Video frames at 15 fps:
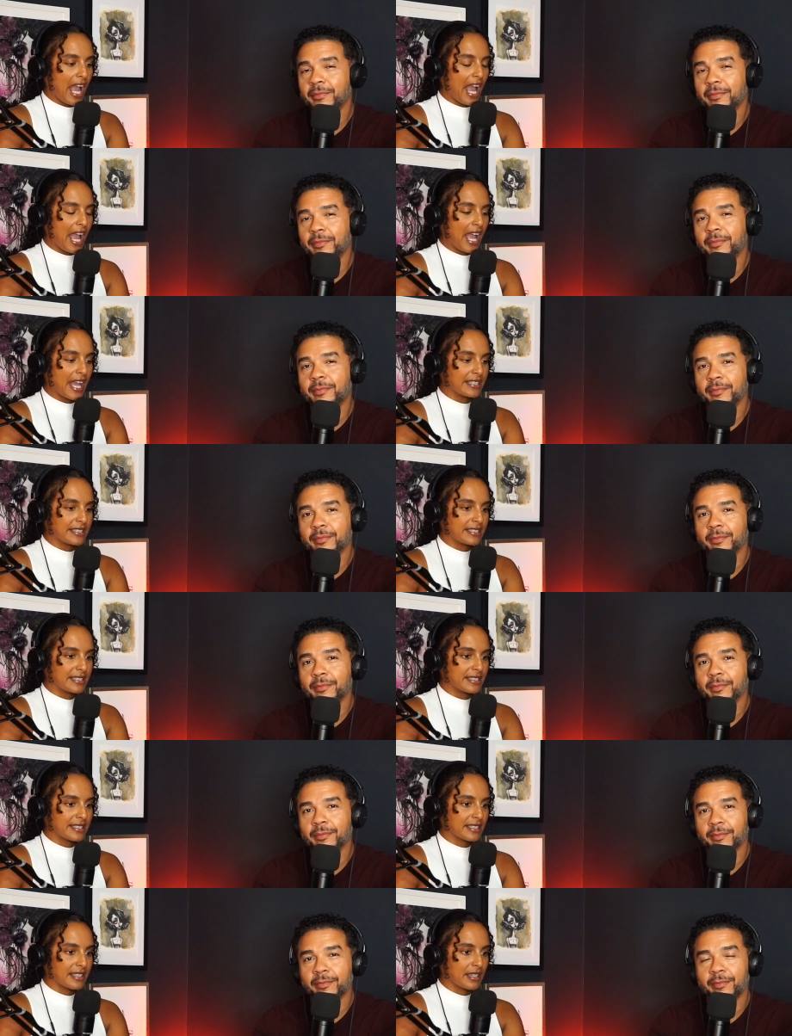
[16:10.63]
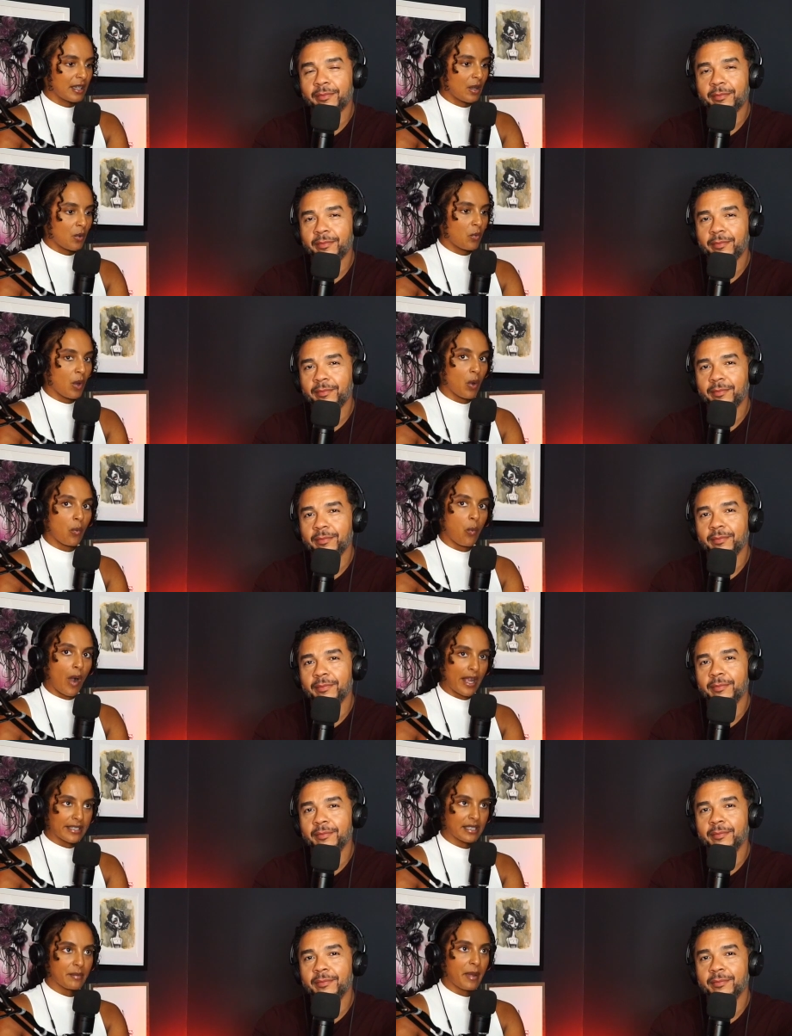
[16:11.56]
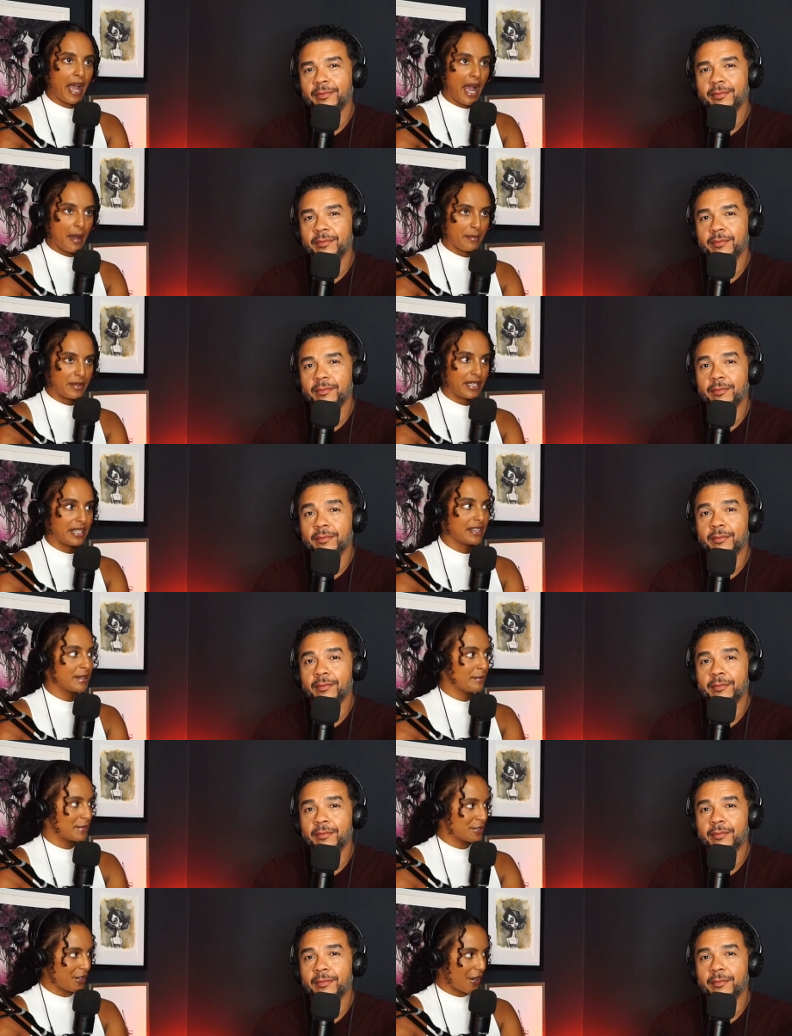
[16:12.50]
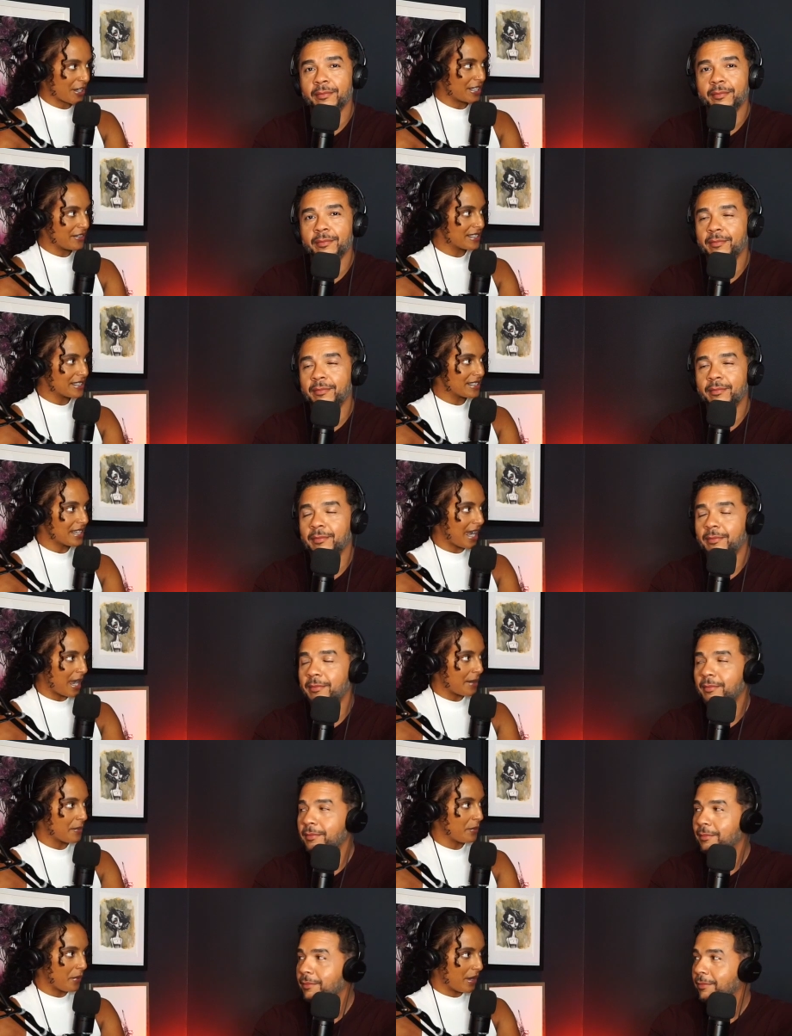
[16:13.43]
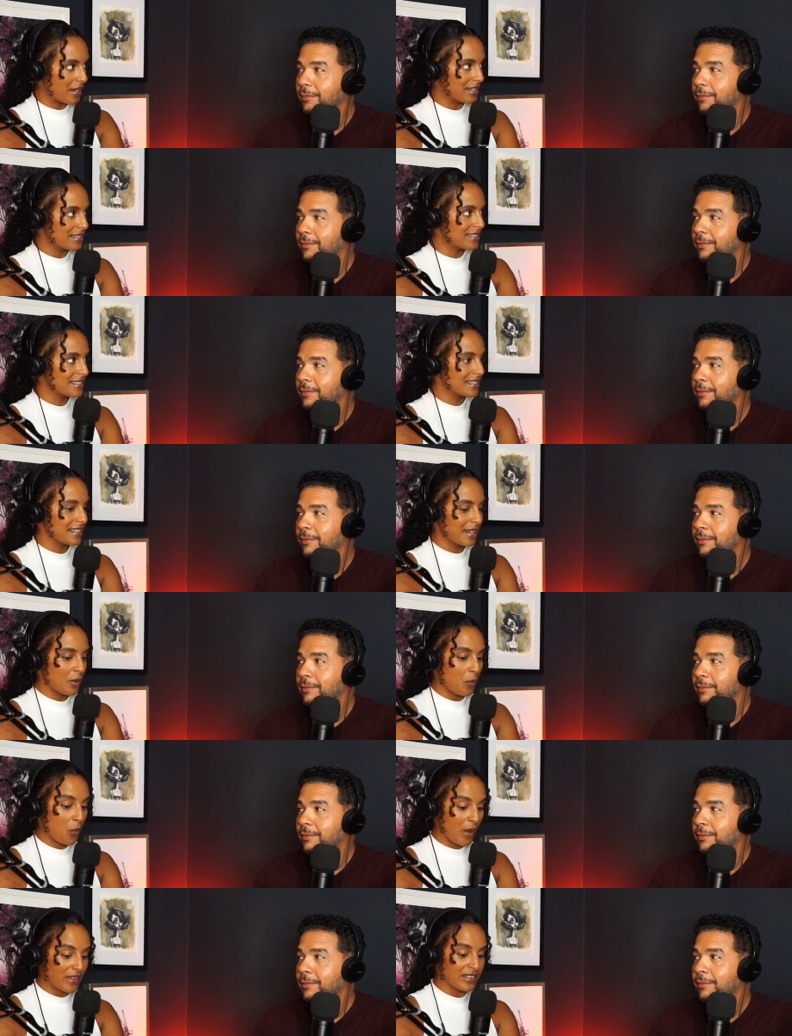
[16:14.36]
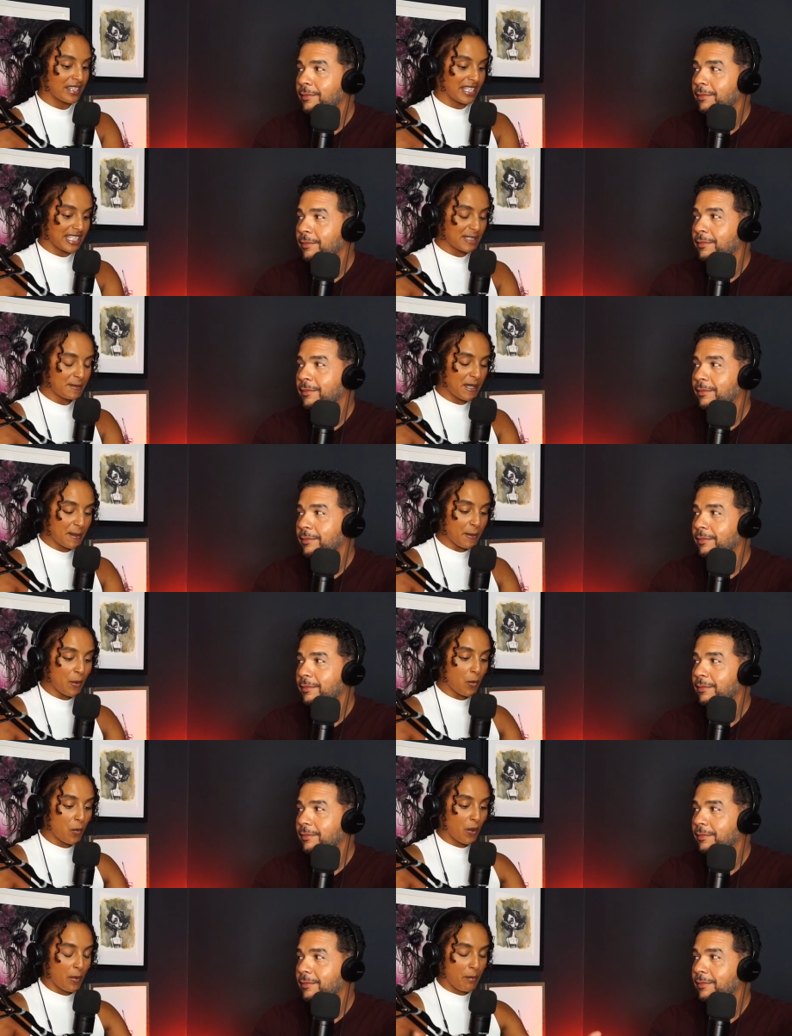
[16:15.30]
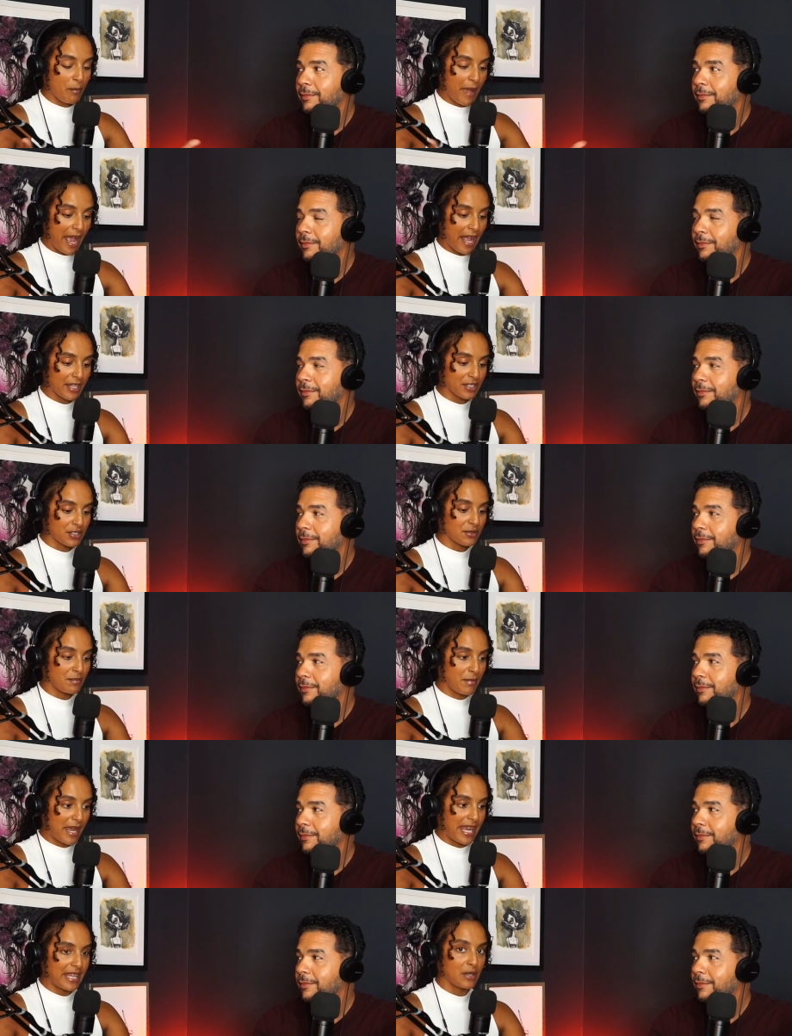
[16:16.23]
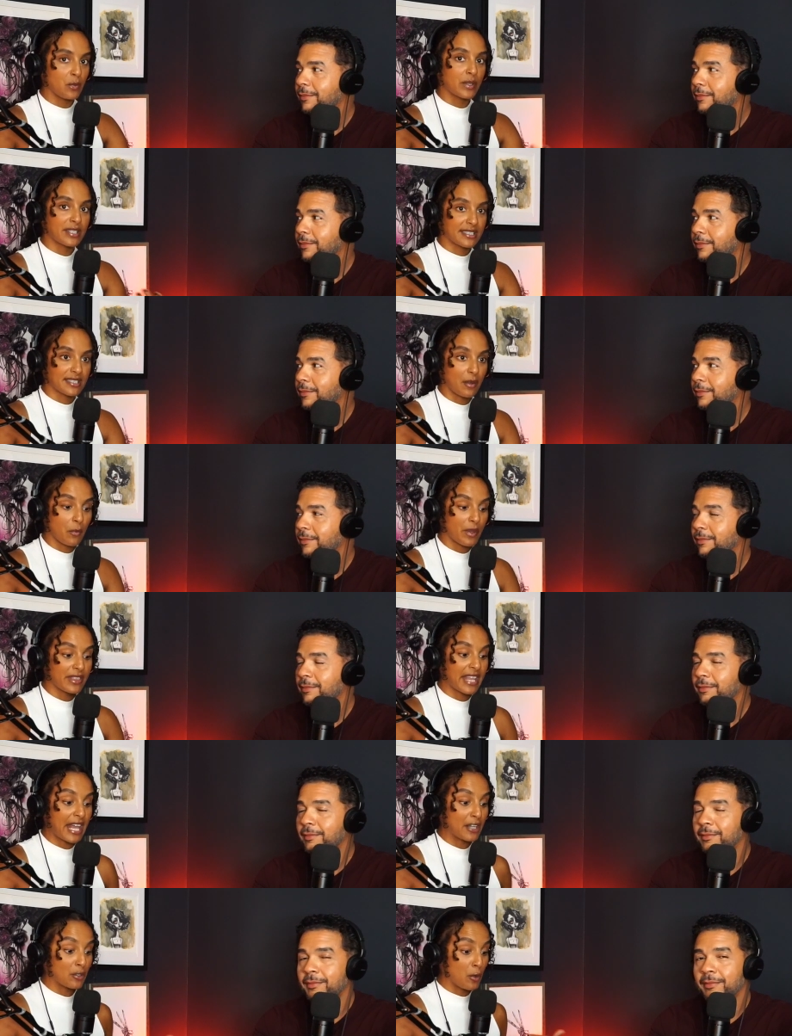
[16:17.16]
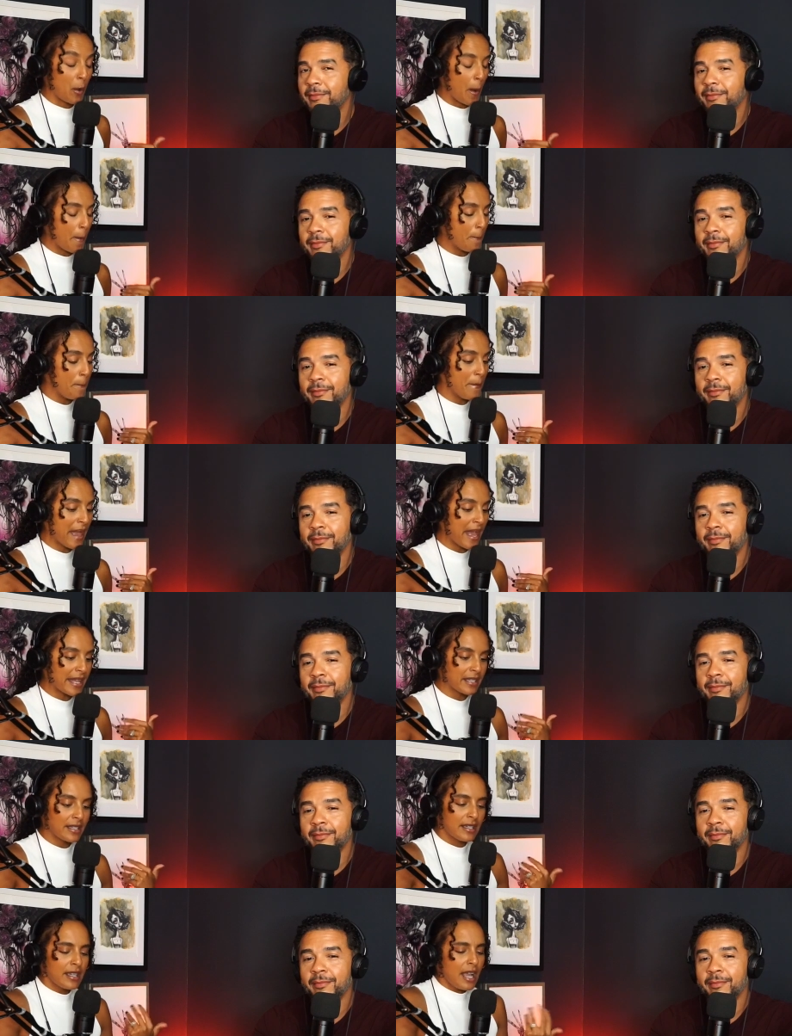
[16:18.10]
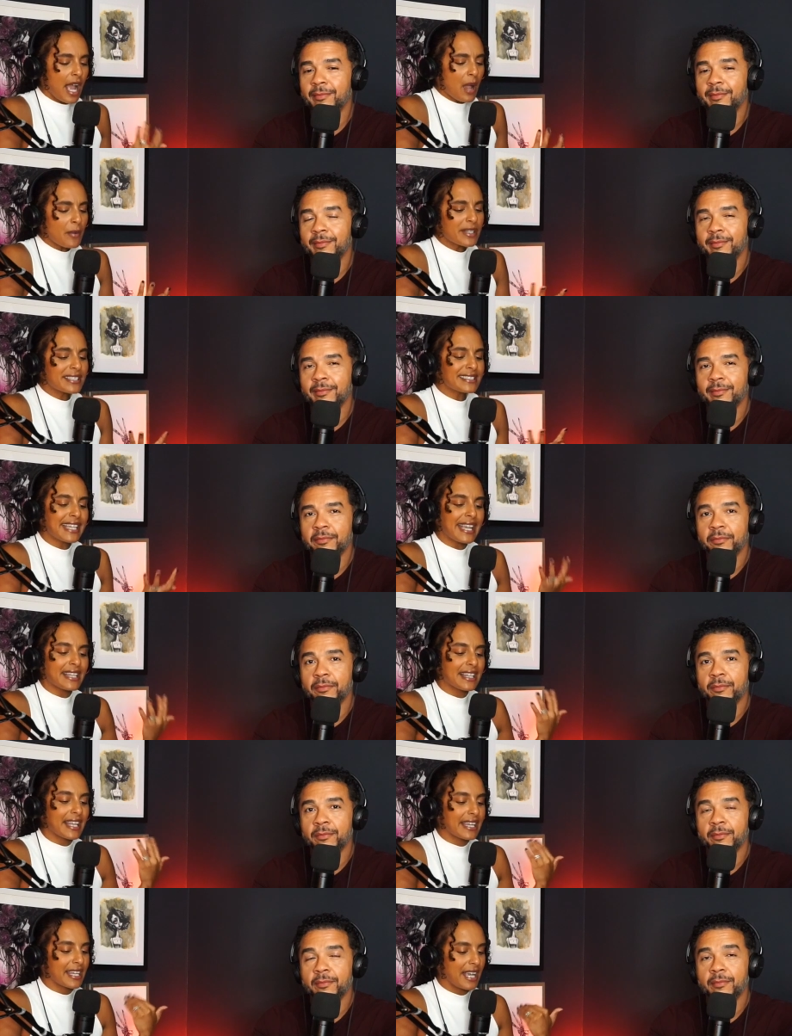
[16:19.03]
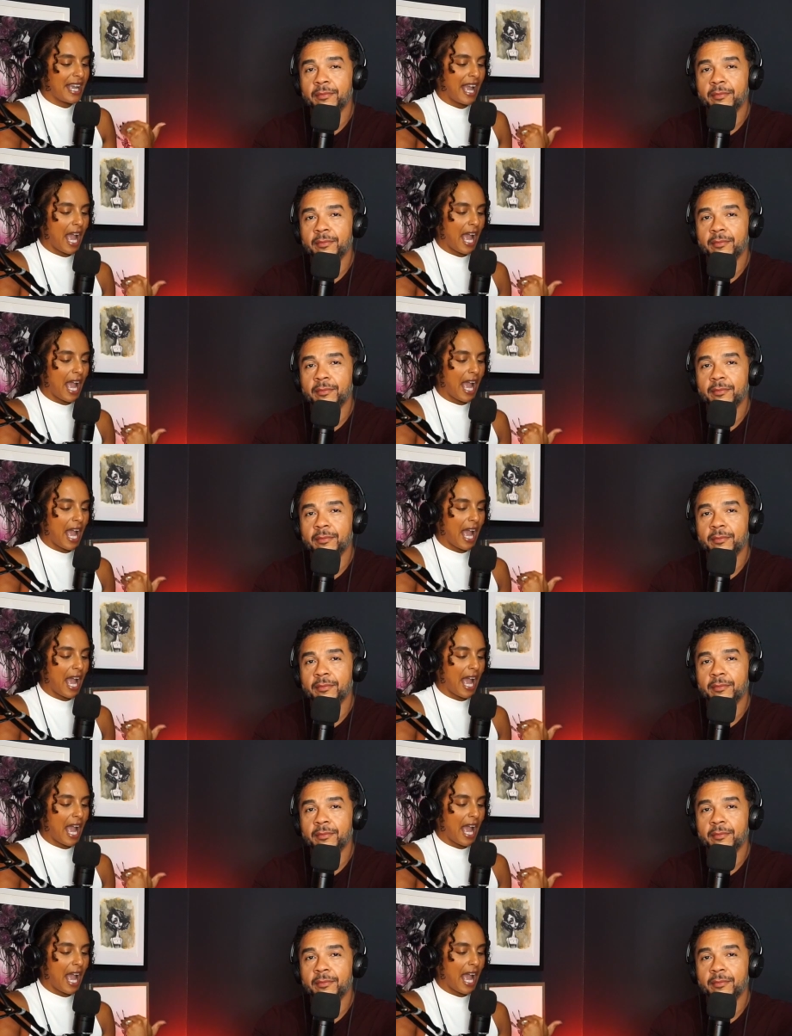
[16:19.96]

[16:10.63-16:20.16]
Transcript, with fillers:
Speaker 1: And what wind up happening the majority of the time was when these people were match made with someone that met, I want to say like